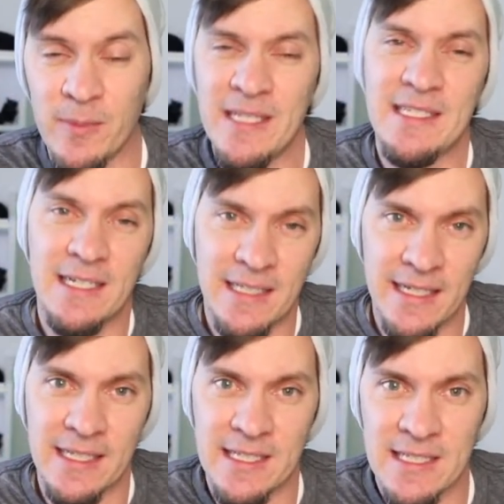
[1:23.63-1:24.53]

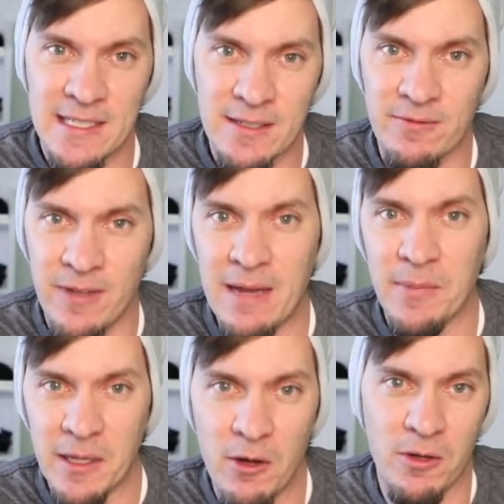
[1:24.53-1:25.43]
Basically, it's
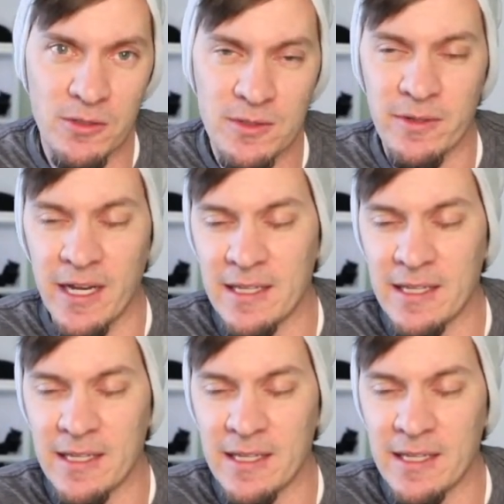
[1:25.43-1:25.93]
family goals, right?